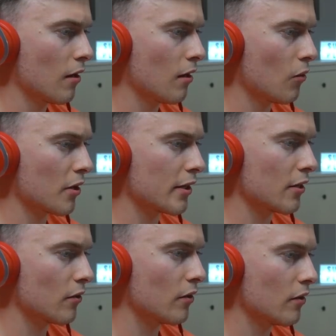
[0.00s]
What are they
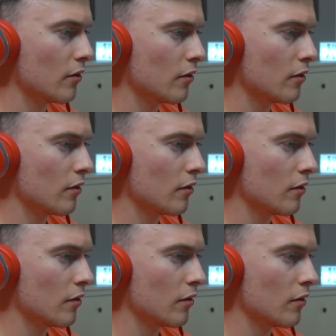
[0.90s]
doing?
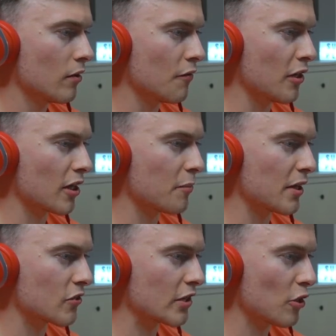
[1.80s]
I feel like I'm
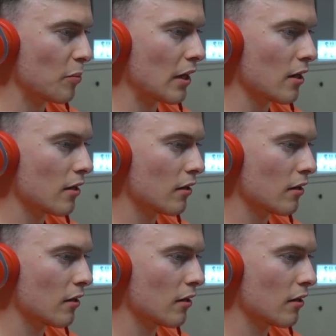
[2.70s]
being set up here.